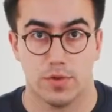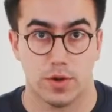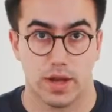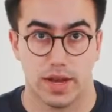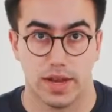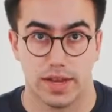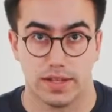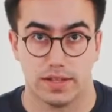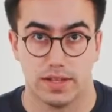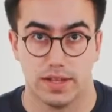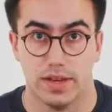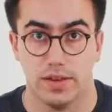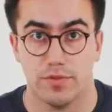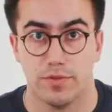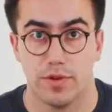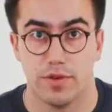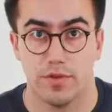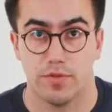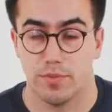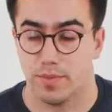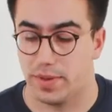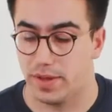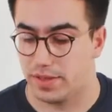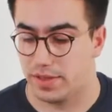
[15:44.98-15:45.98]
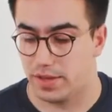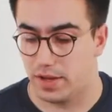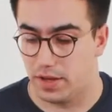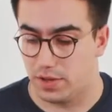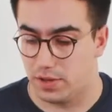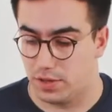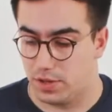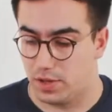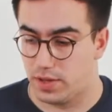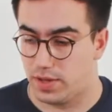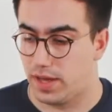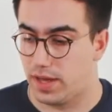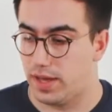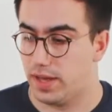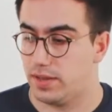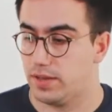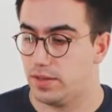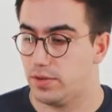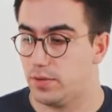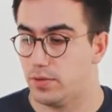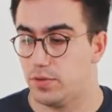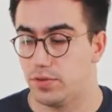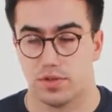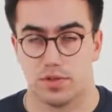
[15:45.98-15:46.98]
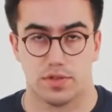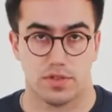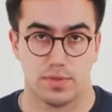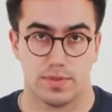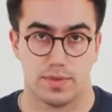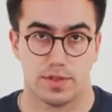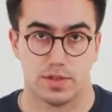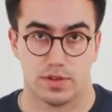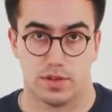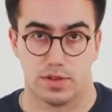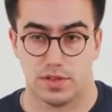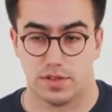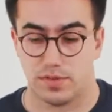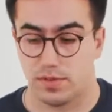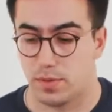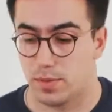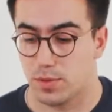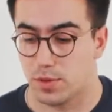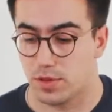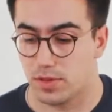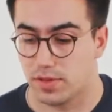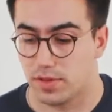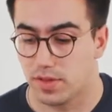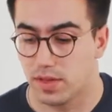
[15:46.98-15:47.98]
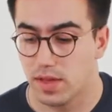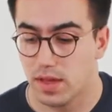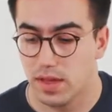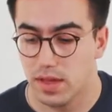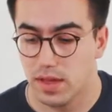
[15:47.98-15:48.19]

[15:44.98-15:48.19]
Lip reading: you're getting delivery from Pizza Hut in the UK, there are also some exclusive options.